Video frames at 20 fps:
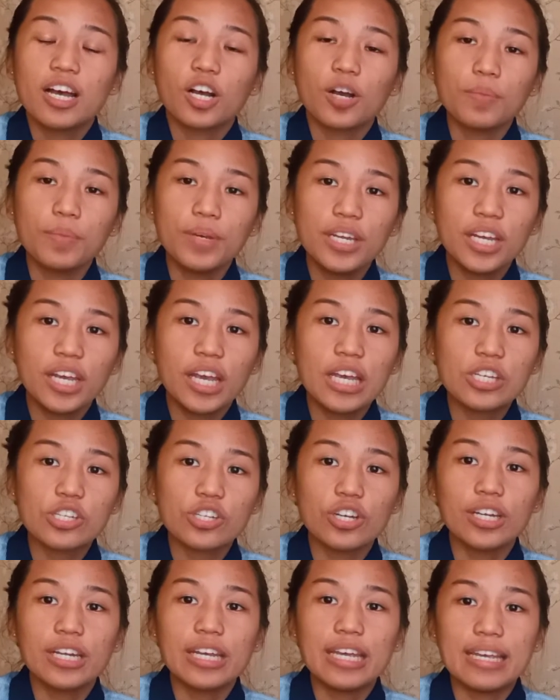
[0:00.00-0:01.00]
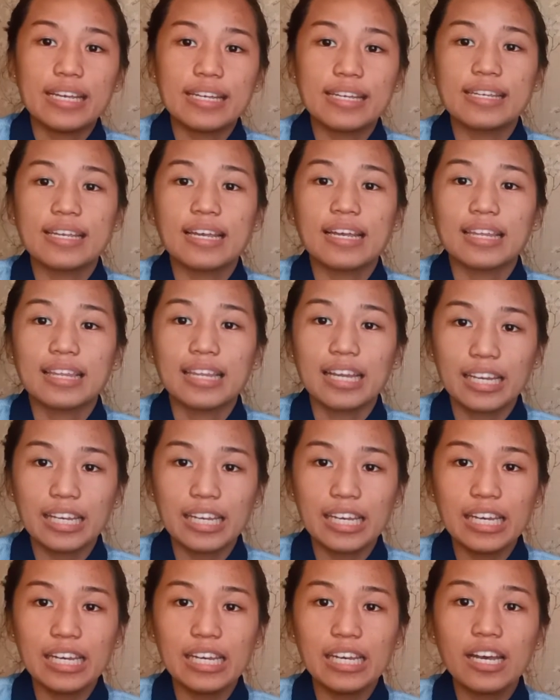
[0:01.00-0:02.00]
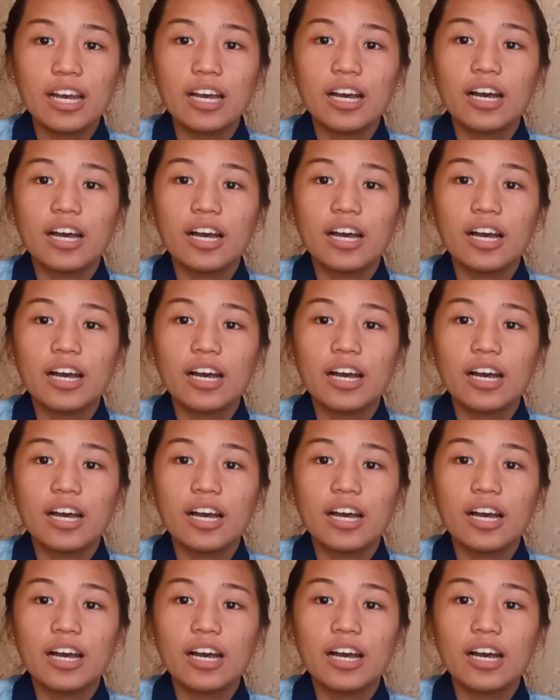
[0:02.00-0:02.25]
communication is the key